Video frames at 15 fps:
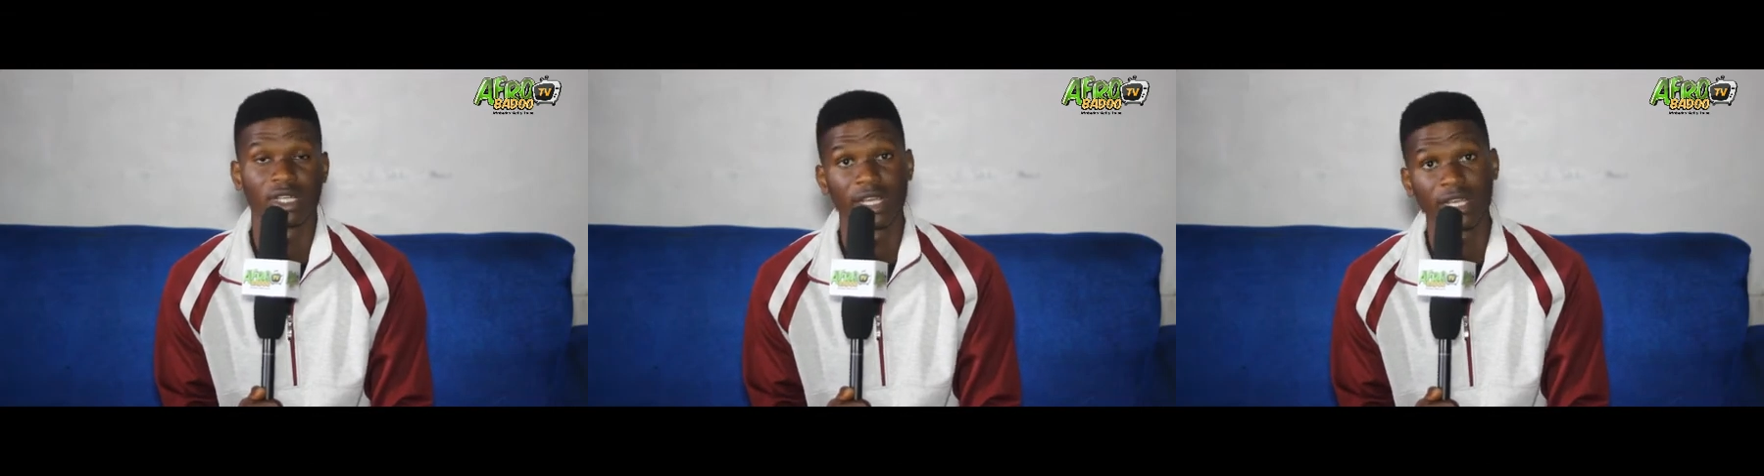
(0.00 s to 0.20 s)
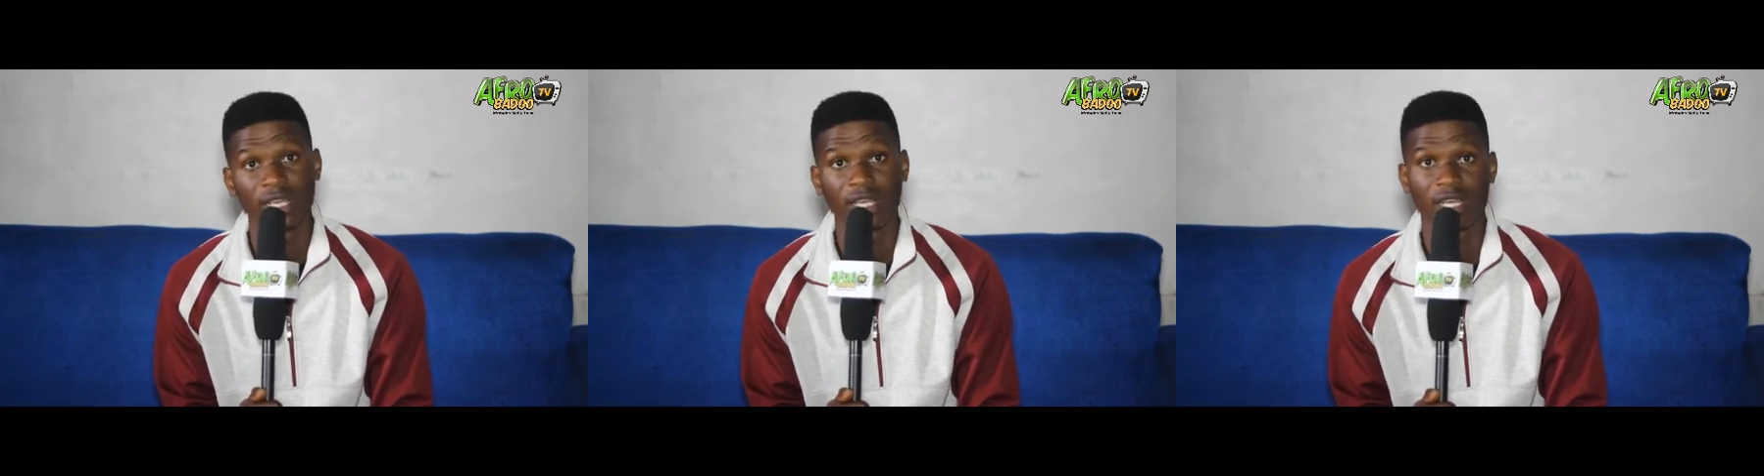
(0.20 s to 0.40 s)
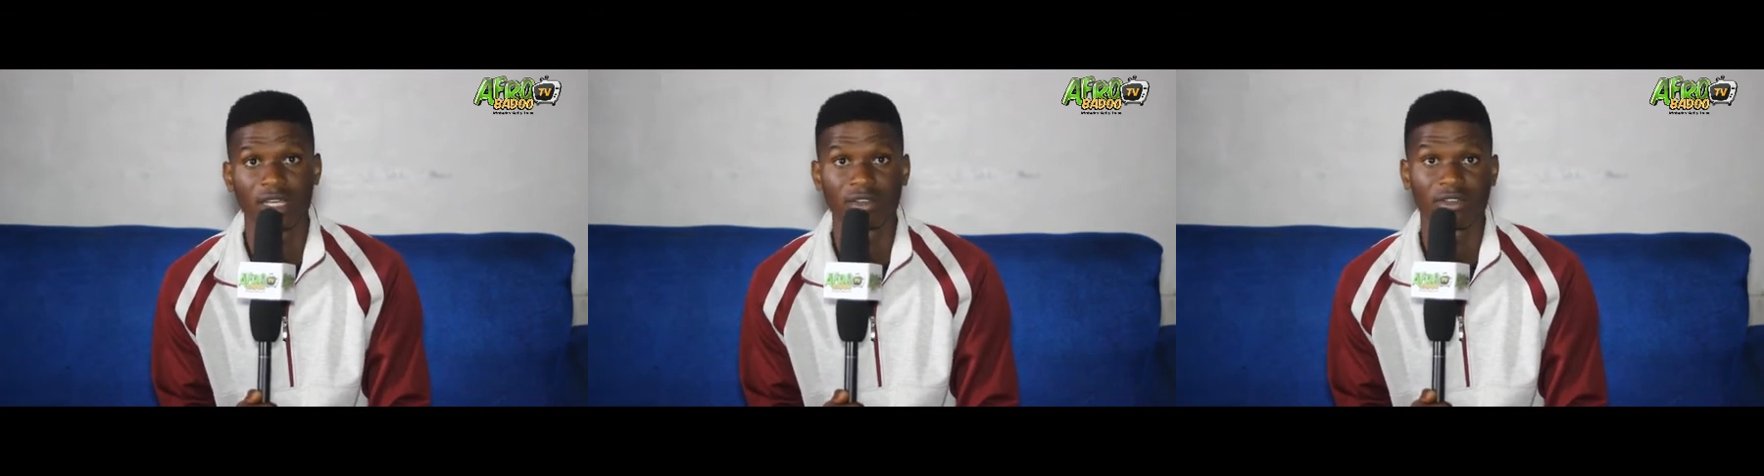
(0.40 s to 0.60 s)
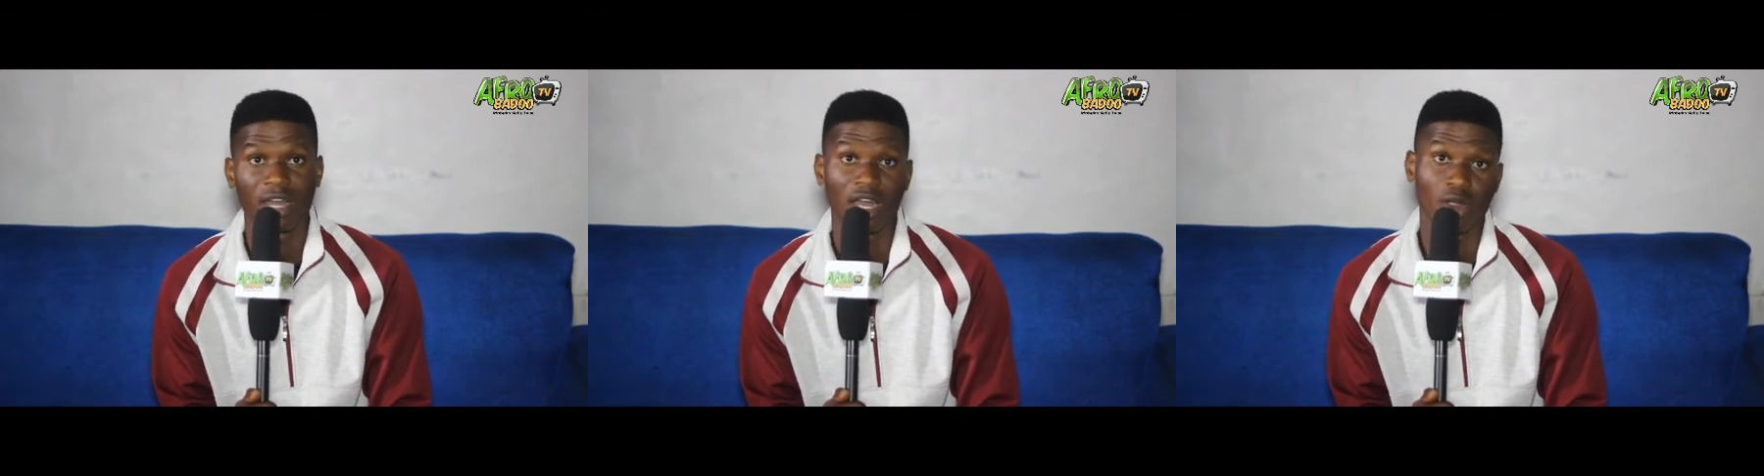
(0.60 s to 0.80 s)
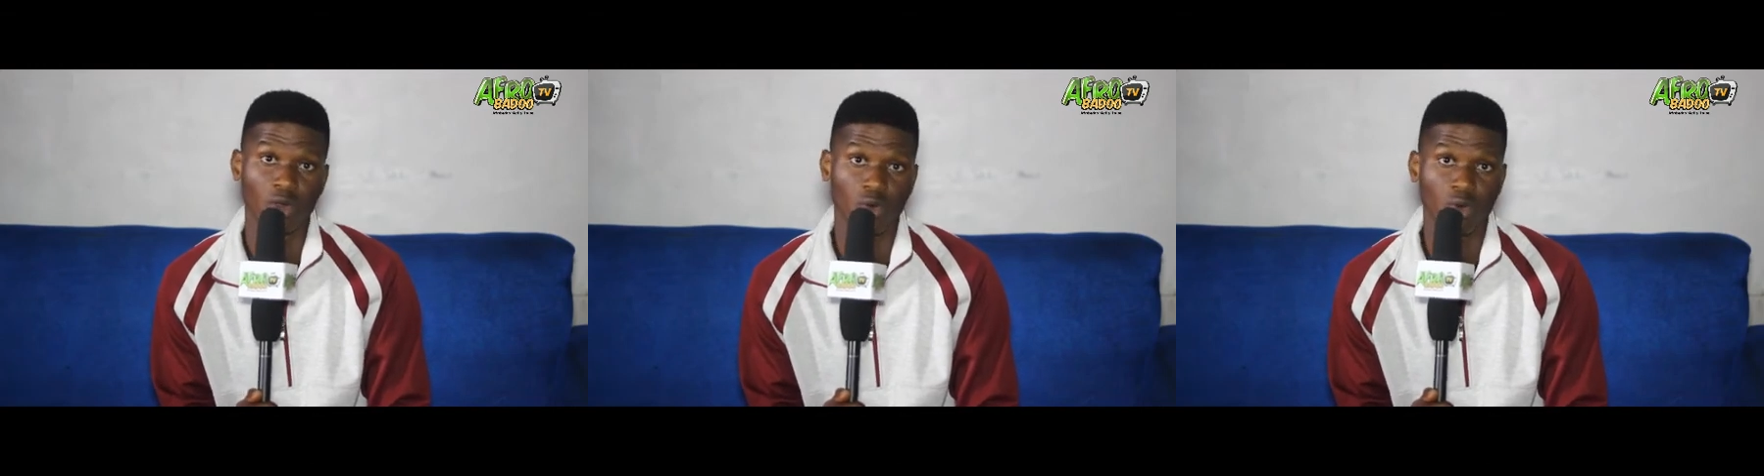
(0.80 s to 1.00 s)

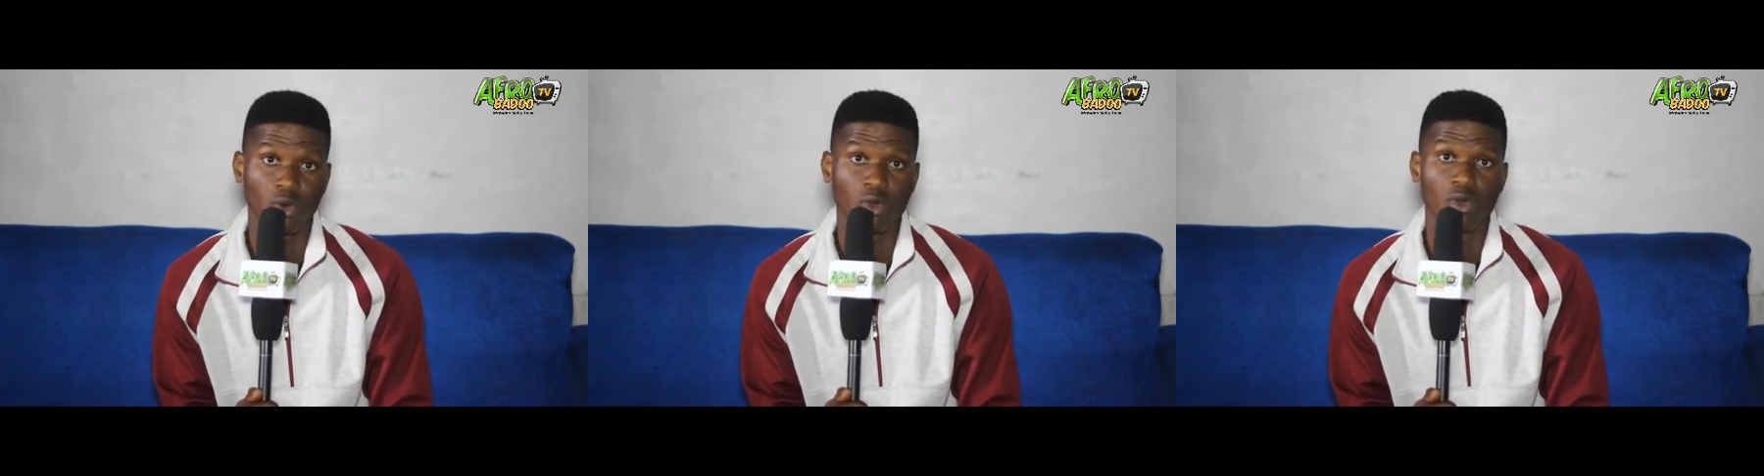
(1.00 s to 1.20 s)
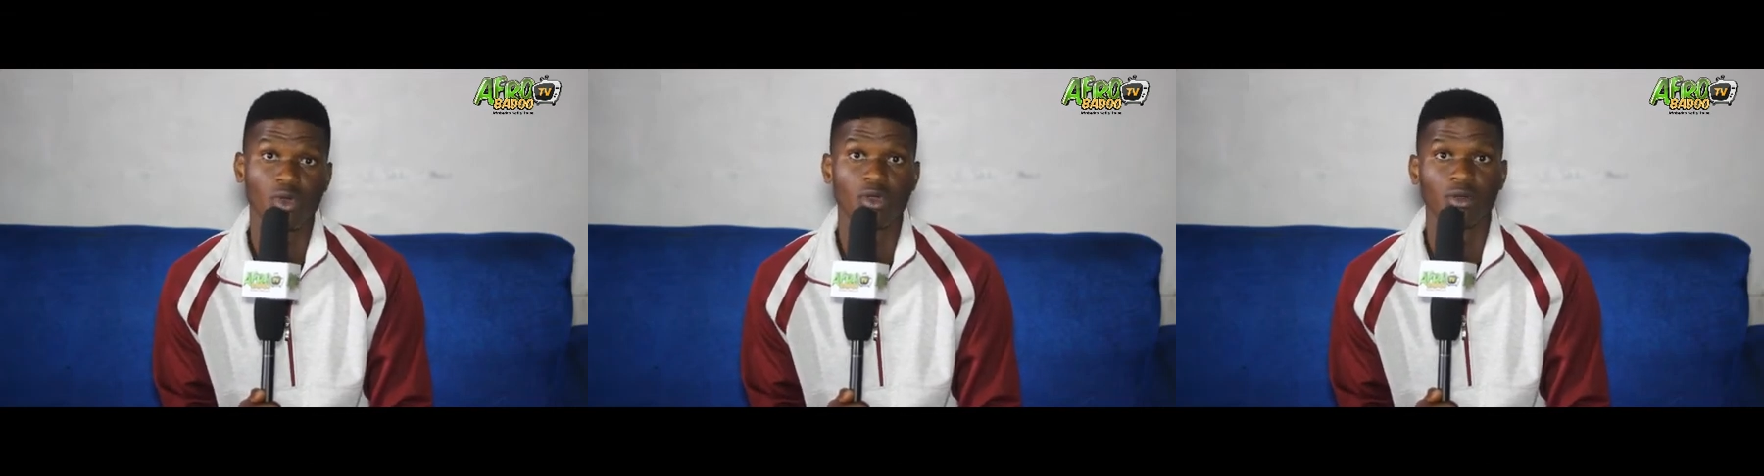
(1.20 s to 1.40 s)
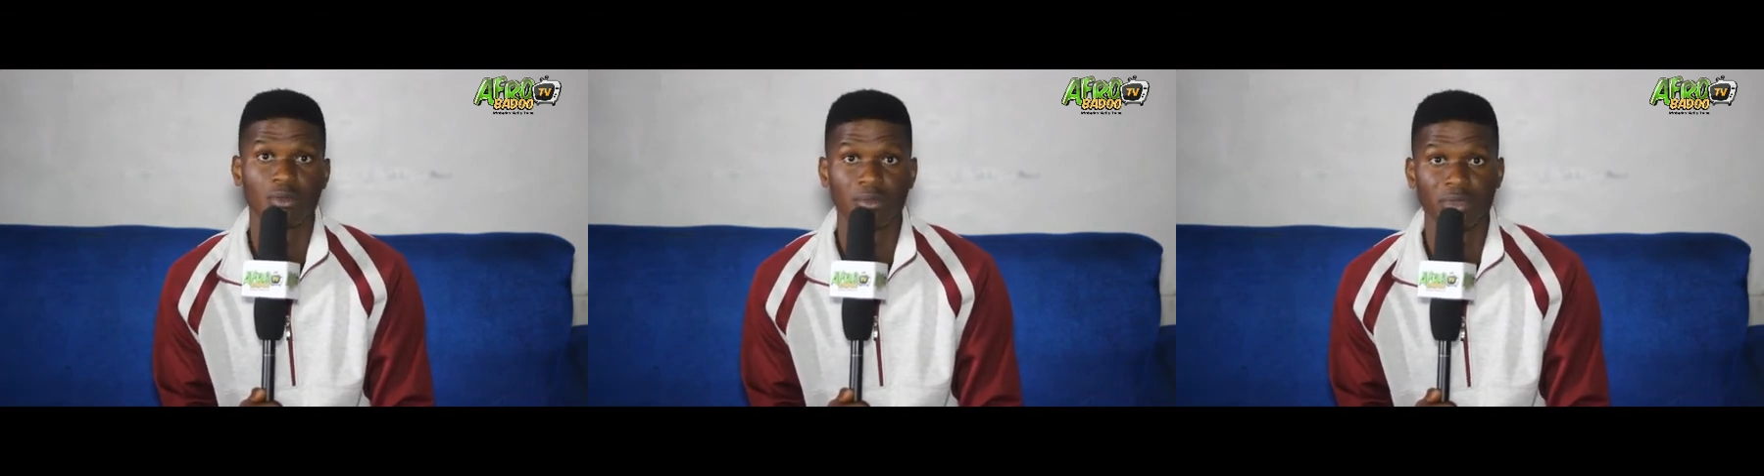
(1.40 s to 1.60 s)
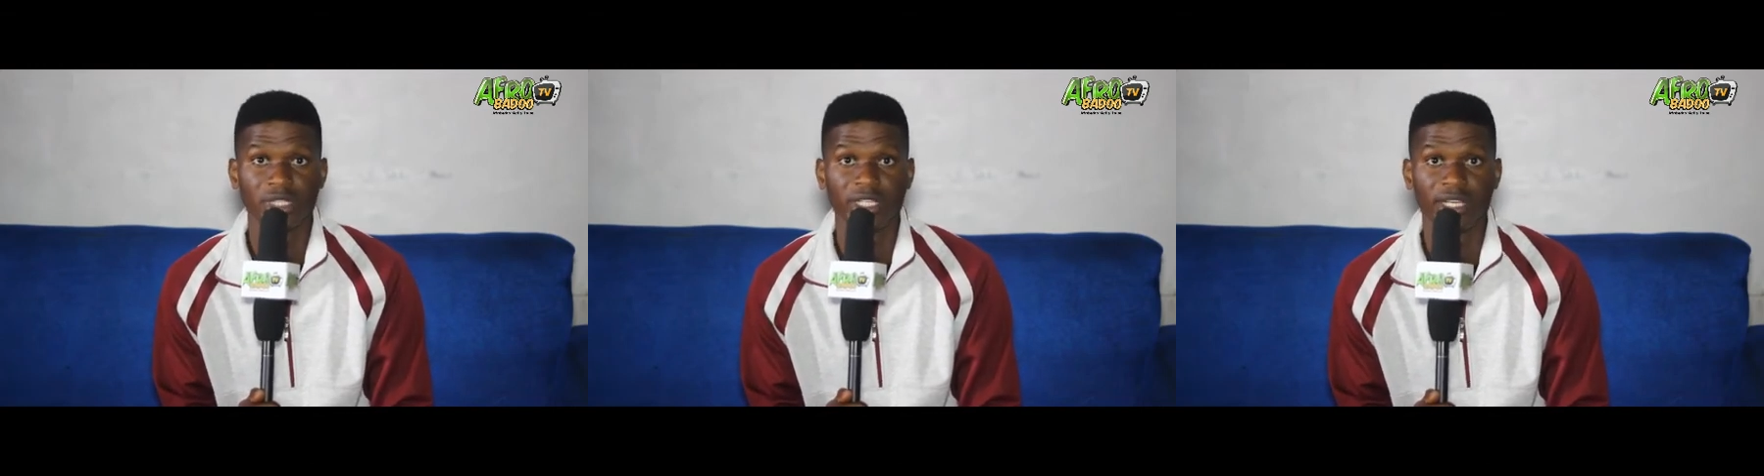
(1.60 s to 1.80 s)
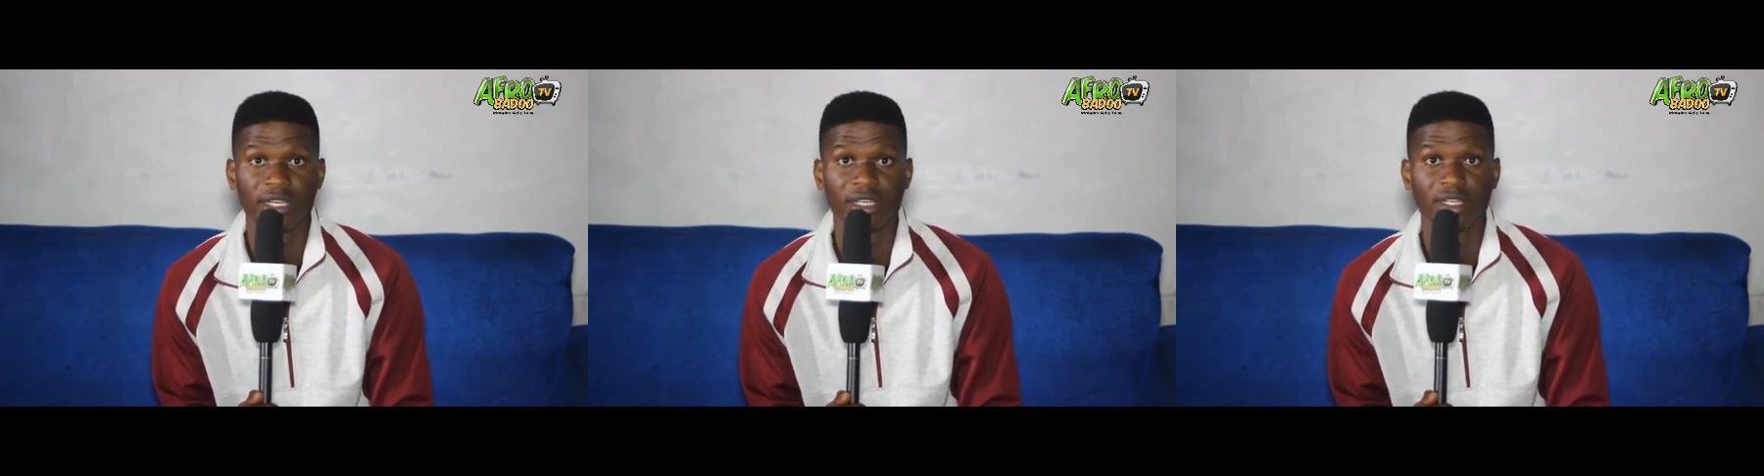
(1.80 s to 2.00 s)

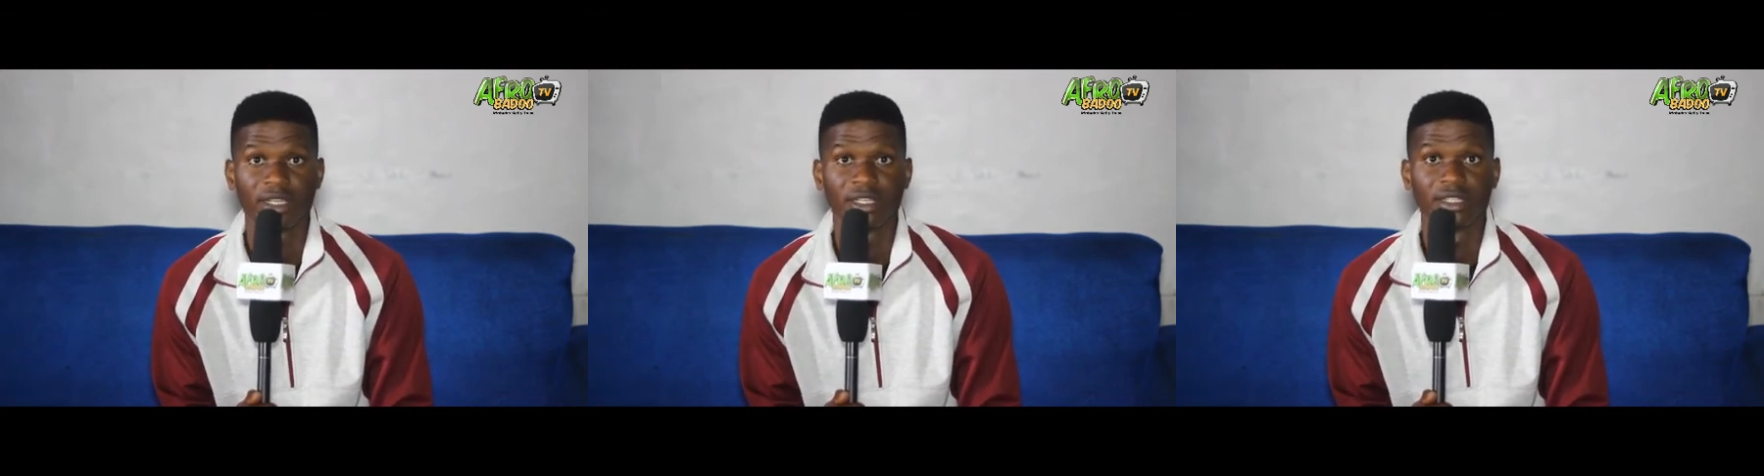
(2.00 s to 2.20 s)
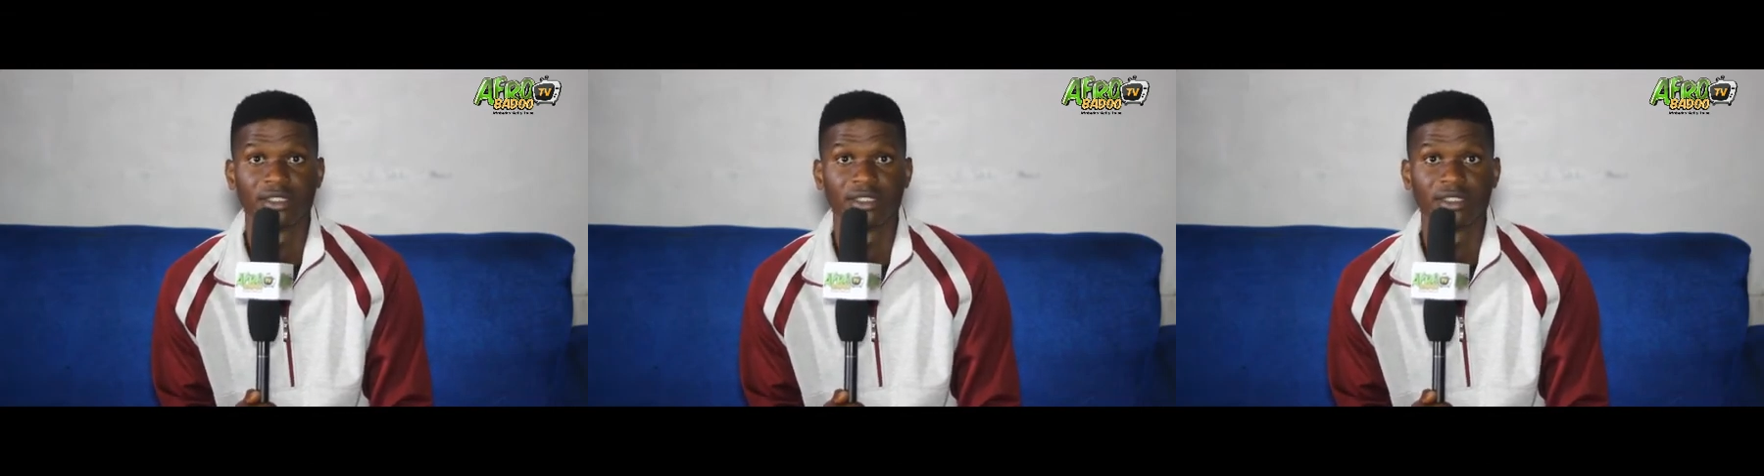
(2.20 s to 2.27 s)
AFROBADOO